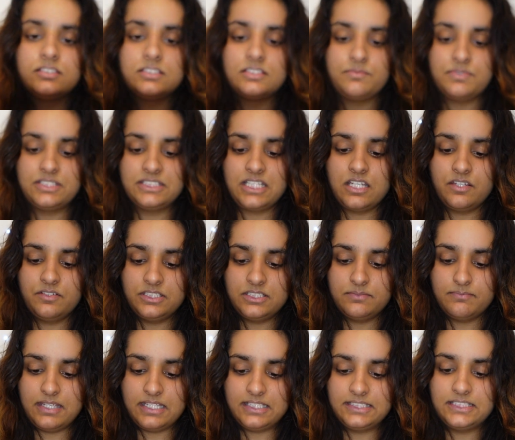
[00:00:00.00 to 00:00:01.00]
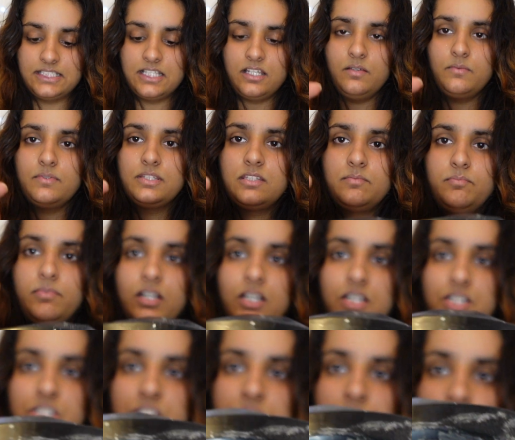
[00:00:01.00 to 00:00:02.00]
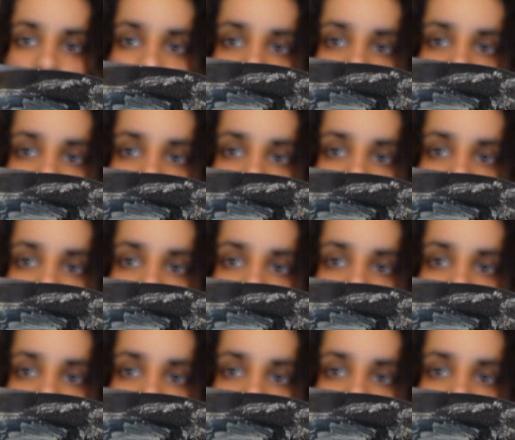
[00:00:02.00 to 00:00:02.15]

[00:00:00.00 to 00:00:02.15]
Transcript: So I'm just going to mix it with the brush.